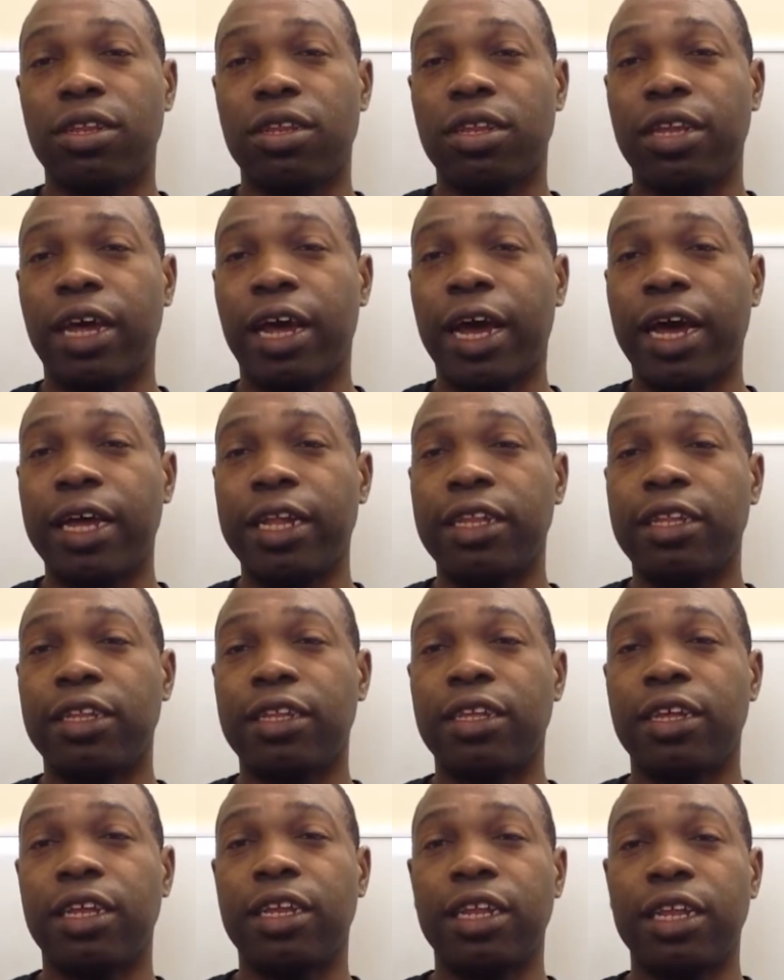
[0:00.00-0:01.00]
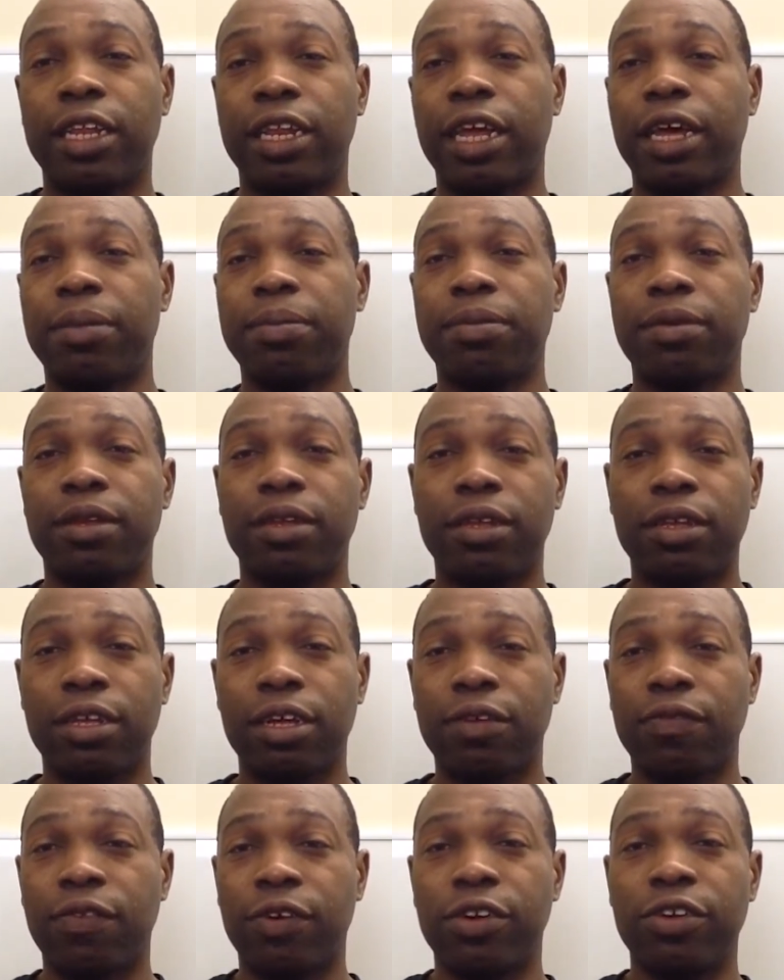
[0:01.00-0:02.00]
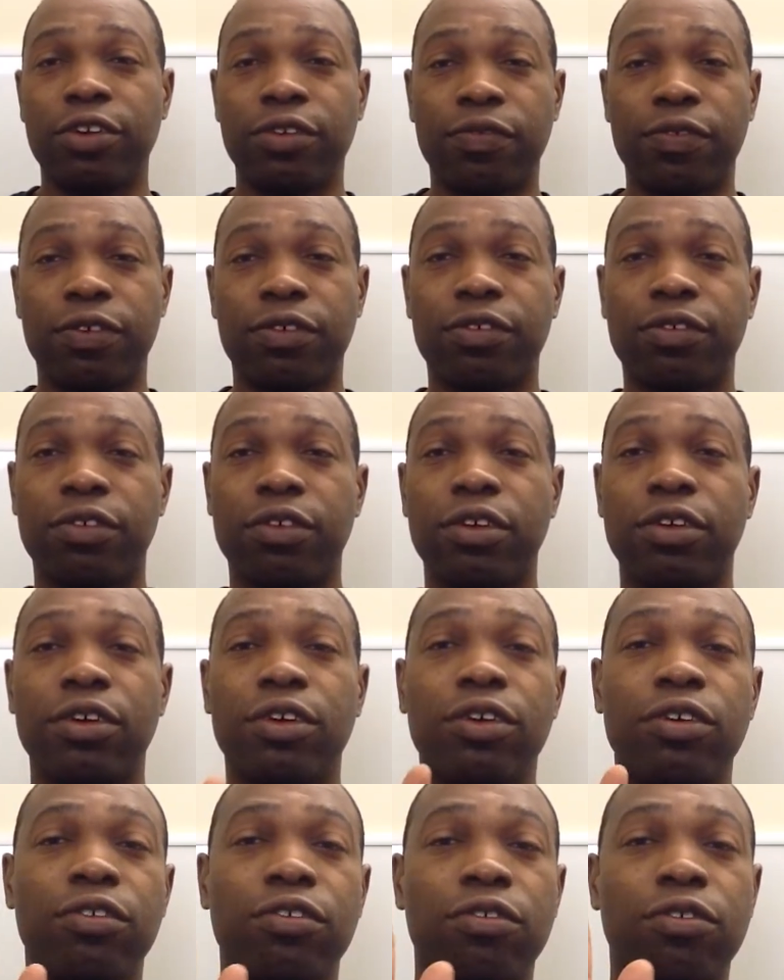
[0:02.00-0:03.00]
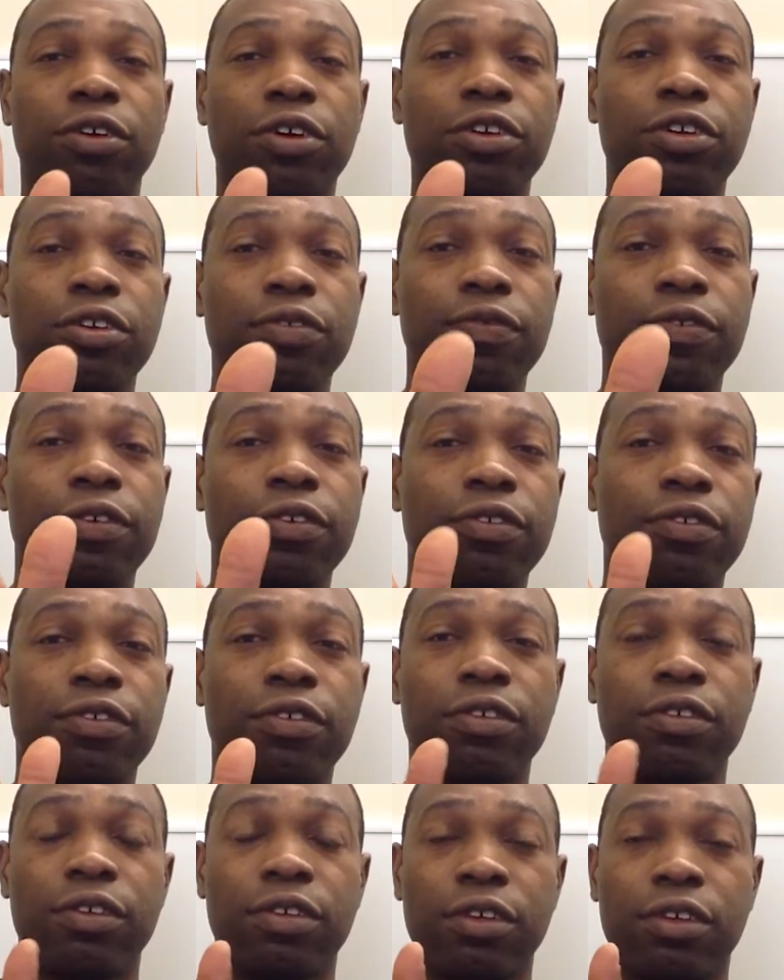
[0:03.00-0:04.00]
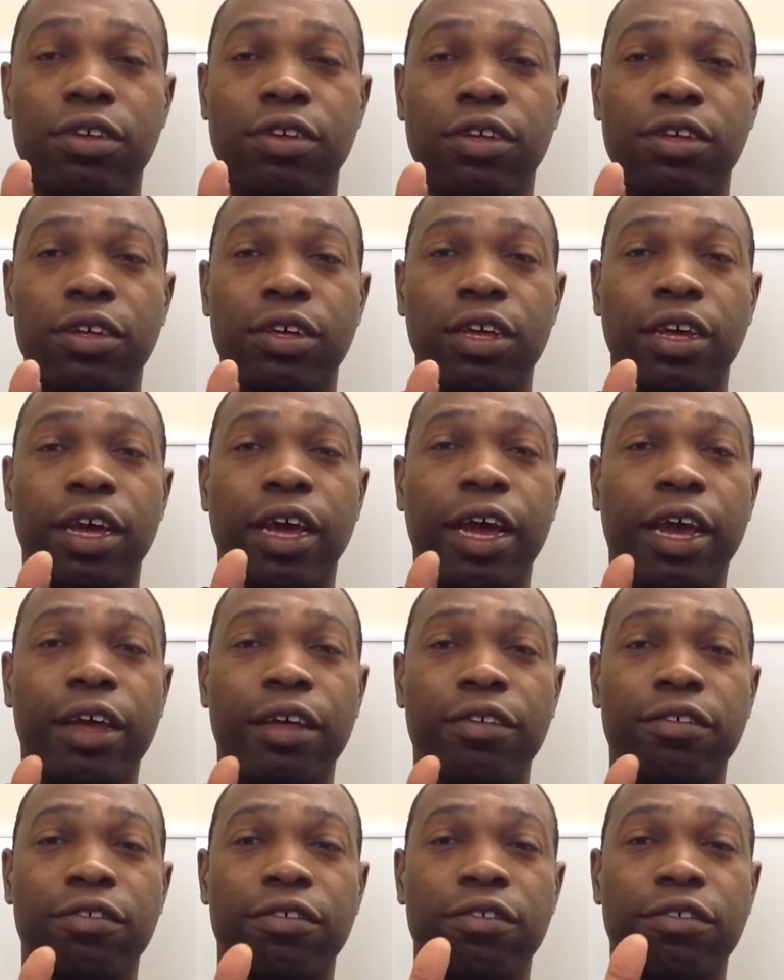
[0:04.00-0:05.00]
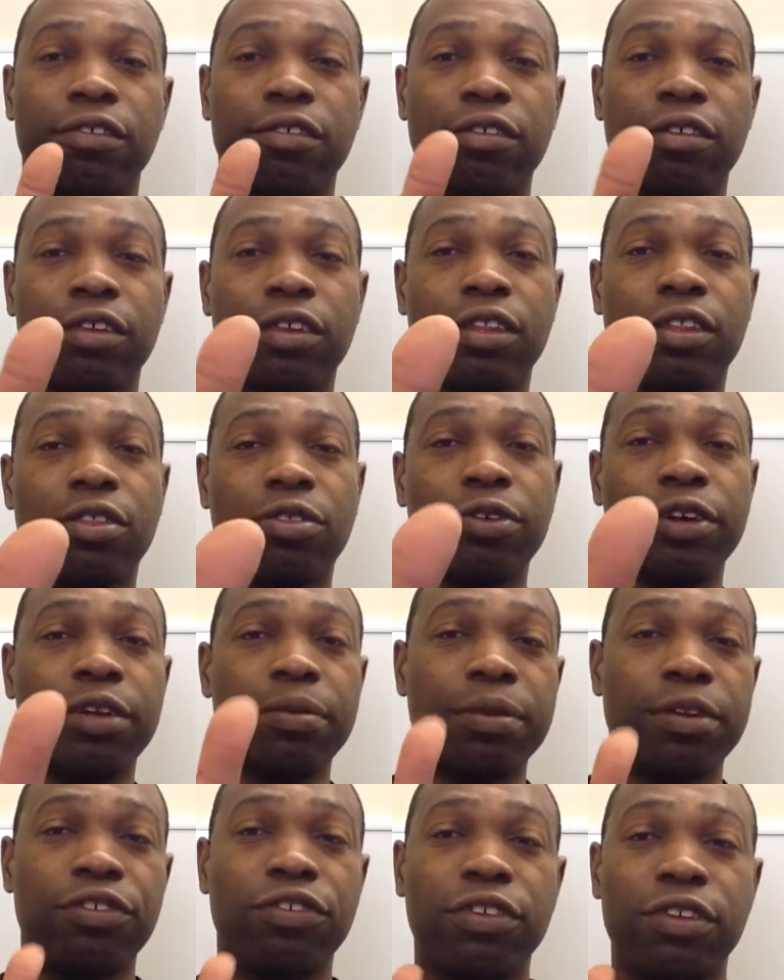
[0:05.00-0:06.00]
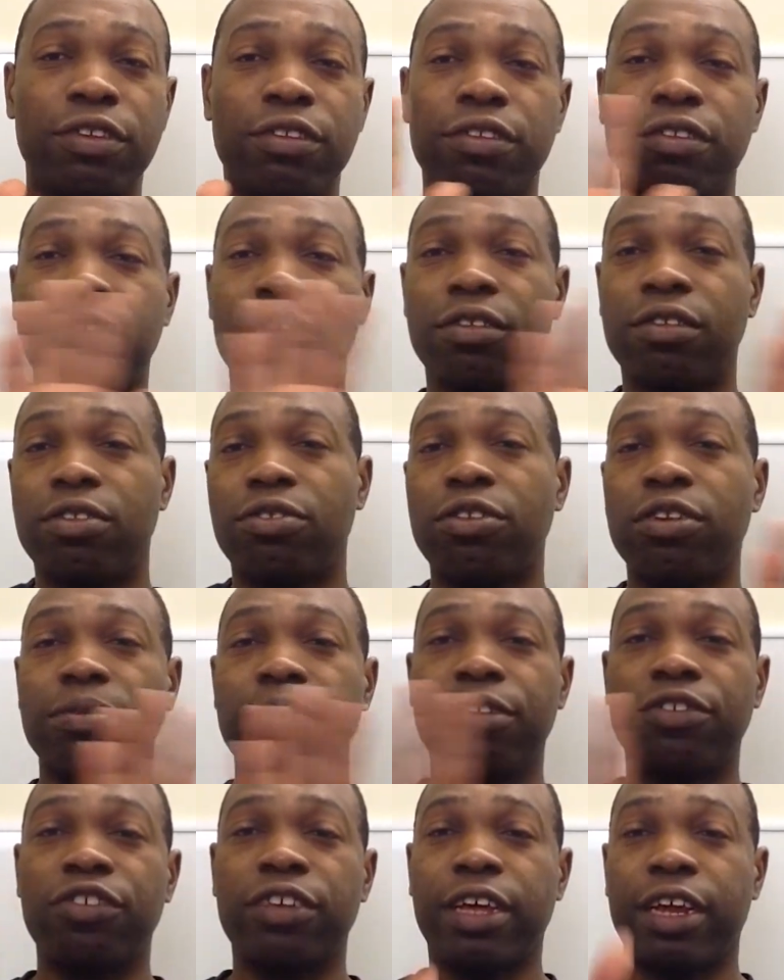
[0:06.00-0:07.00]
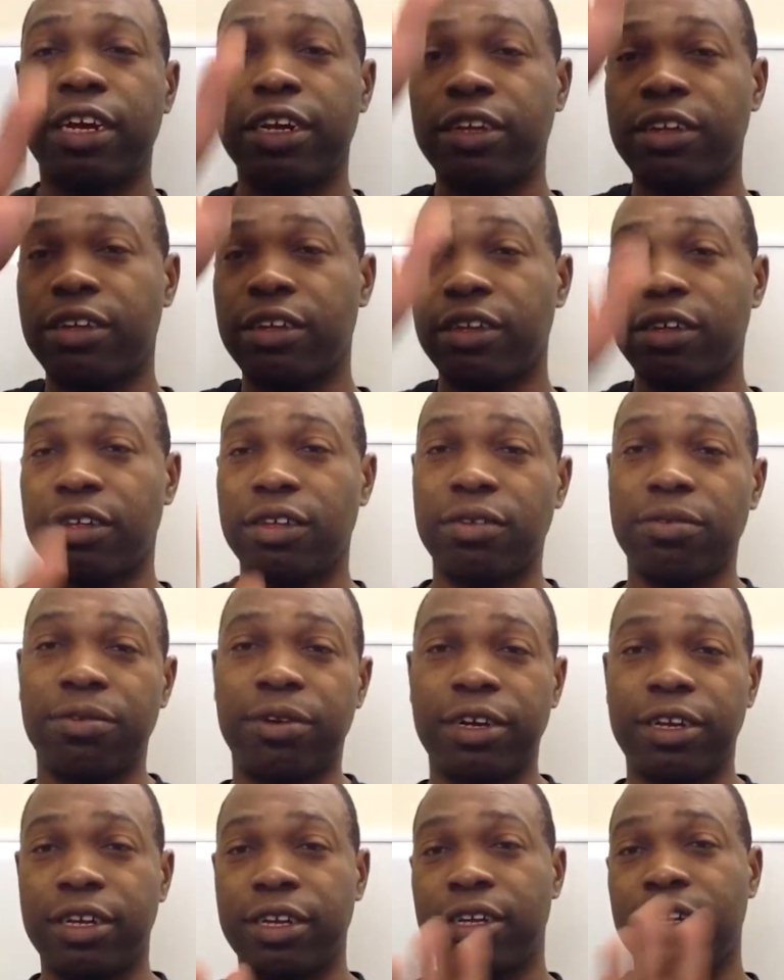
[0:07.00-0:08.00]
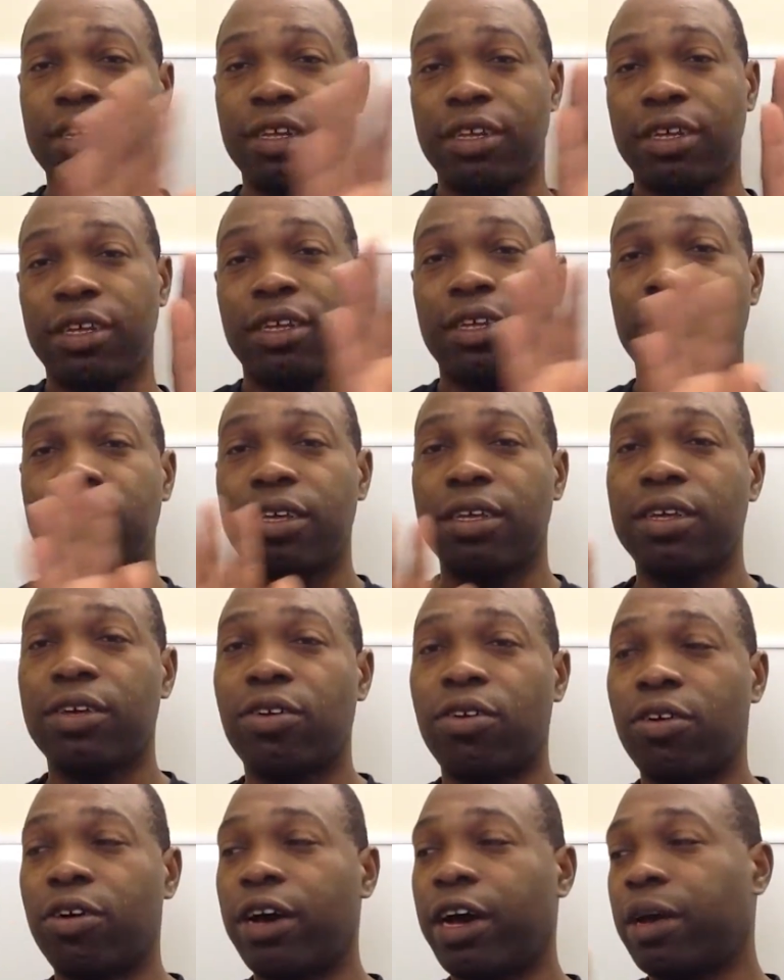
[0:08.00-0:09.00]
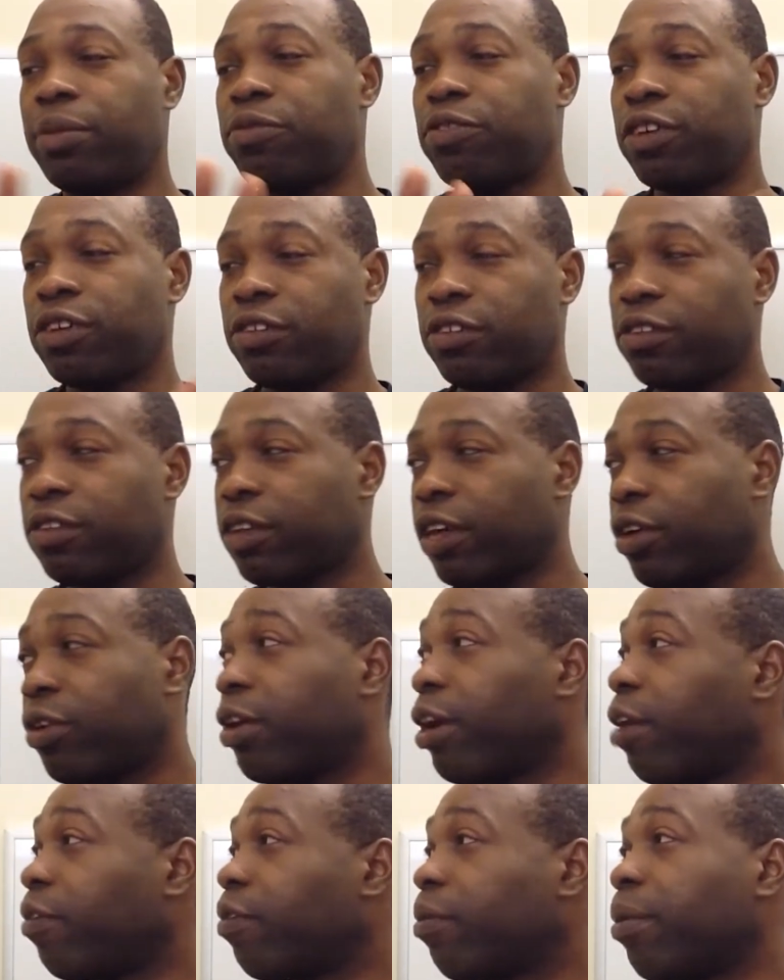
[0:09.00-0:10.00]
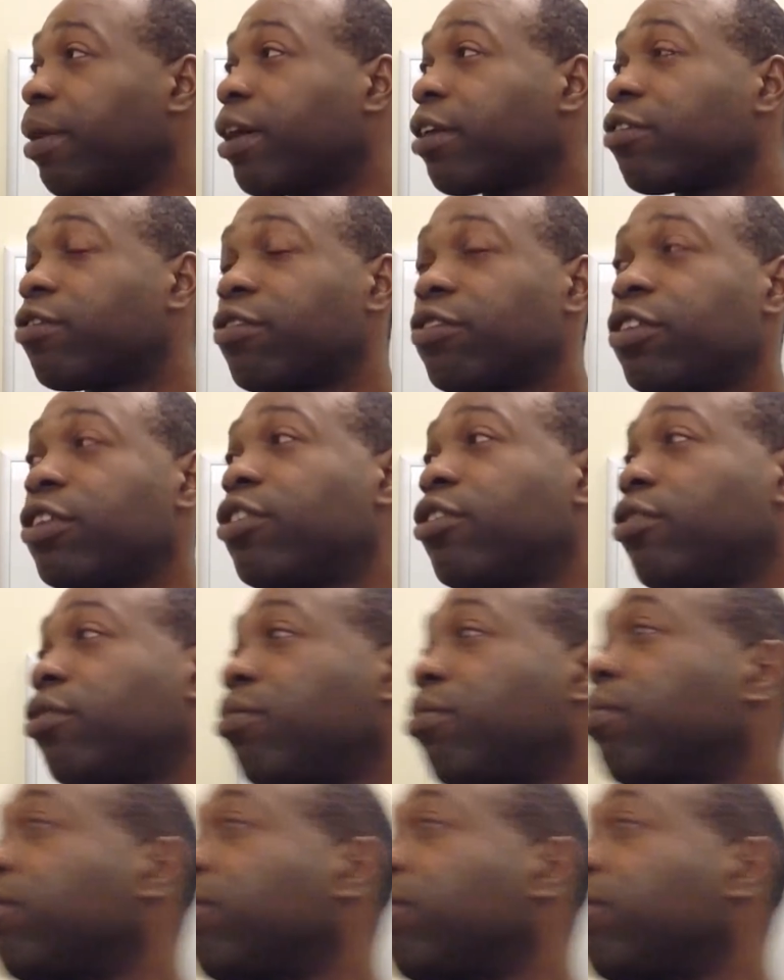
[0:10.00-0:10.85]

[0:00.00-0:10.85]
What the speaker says: the height, and the depth of our universe. So our universe has three-dimensionality, right? All objects. I don't have a box or a cube.